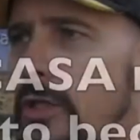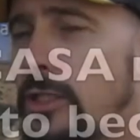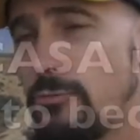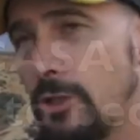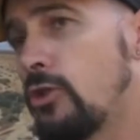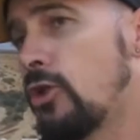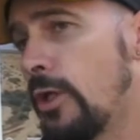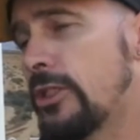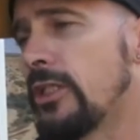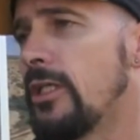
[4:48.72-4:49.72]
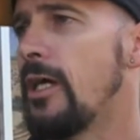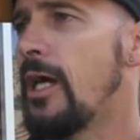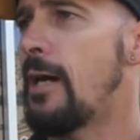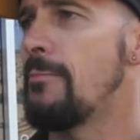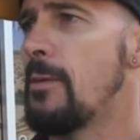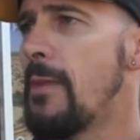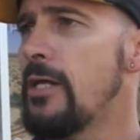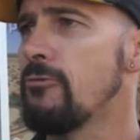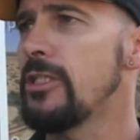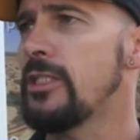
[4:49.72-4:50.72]
that's a really good question. The
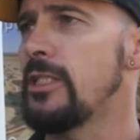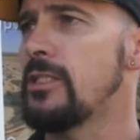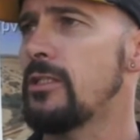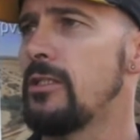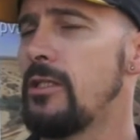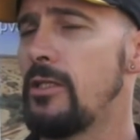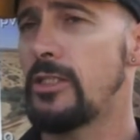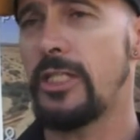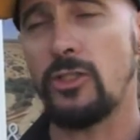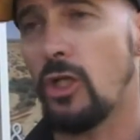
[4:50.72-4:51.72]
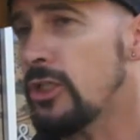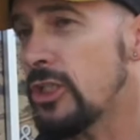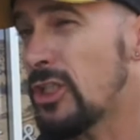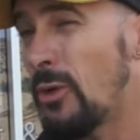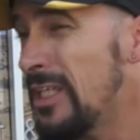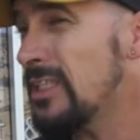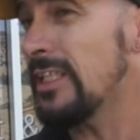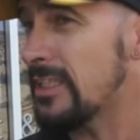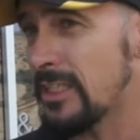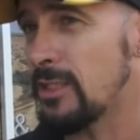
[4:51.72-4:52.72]
main reason is the technology is so
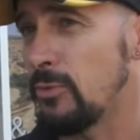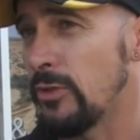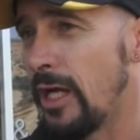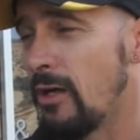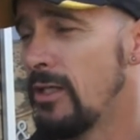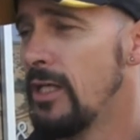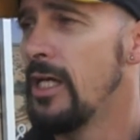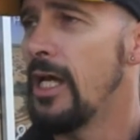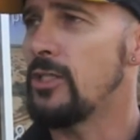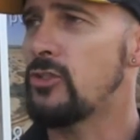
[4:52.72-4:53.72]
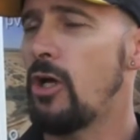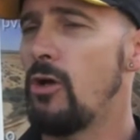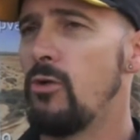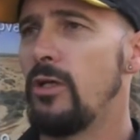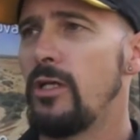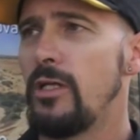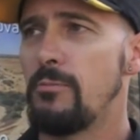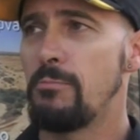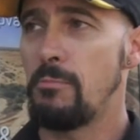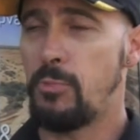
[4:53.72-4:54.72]
easily accessible now. And so
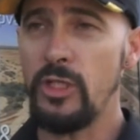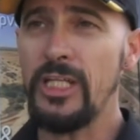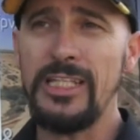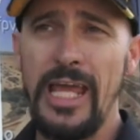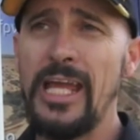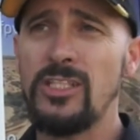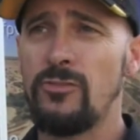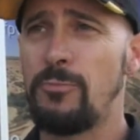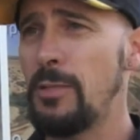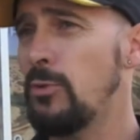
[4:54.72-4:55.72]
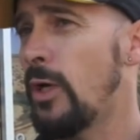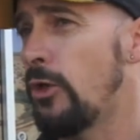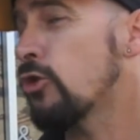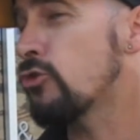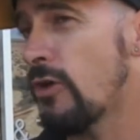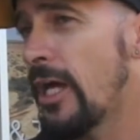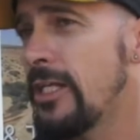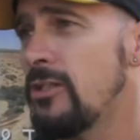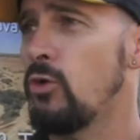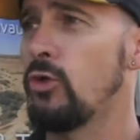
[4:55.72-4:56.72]
putting it in the hands of people who are not
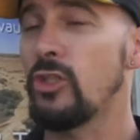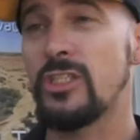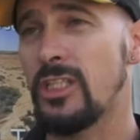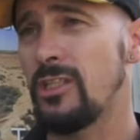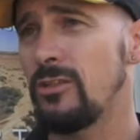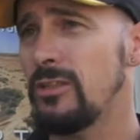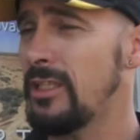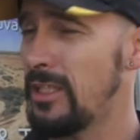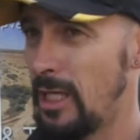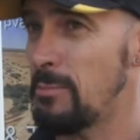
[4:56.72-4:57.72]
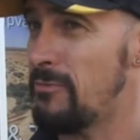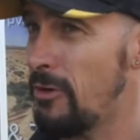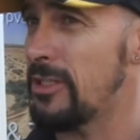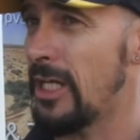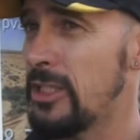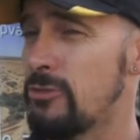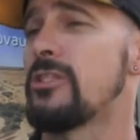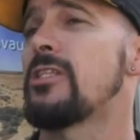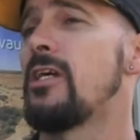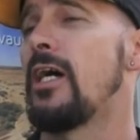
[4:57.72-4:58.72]
trained or not skilled can be very
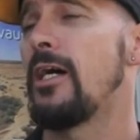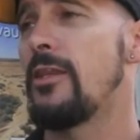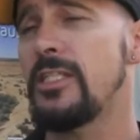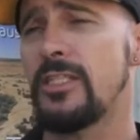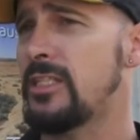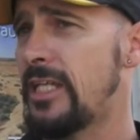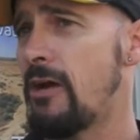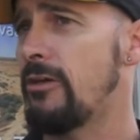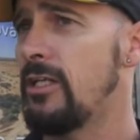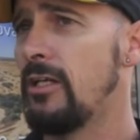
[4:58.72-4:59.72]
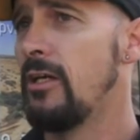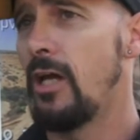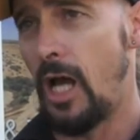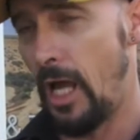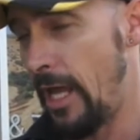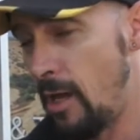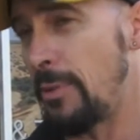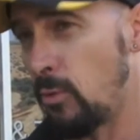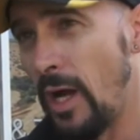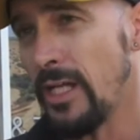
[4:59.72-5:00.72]
dangerous. These things carry a
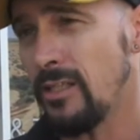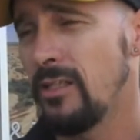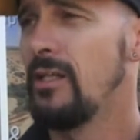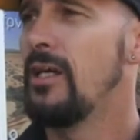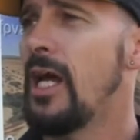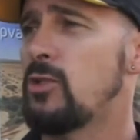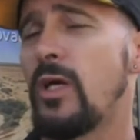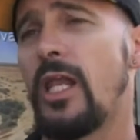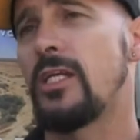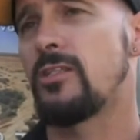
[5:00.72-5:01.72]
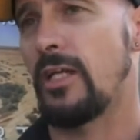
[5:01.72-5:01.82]
bit of weight, as well as